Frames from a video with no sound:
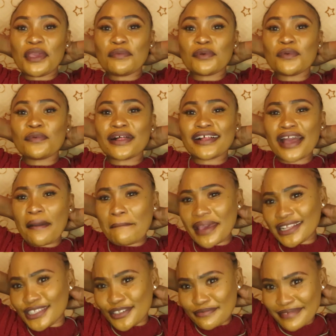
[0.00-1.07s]
people. Welcome
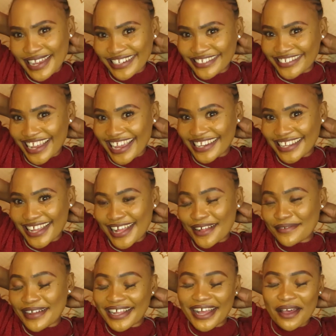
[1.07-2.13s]
back to my
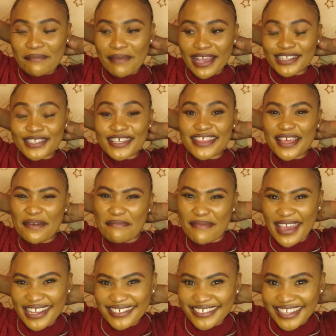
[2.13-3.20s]
channel. Welcome back to the
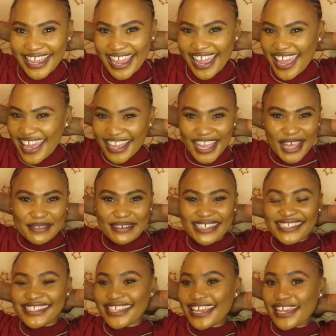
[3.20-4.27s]
mesh game. Come
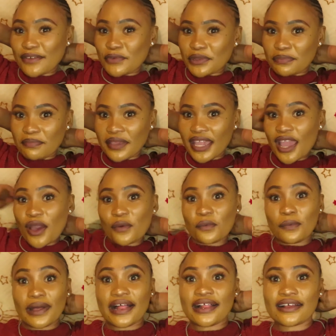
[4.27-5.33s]
on, sing it with me.
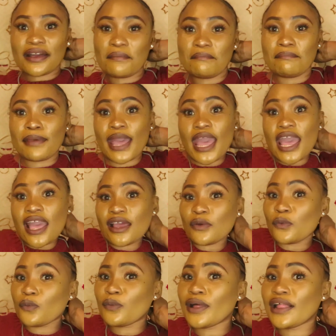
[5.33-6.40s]
Welcome back.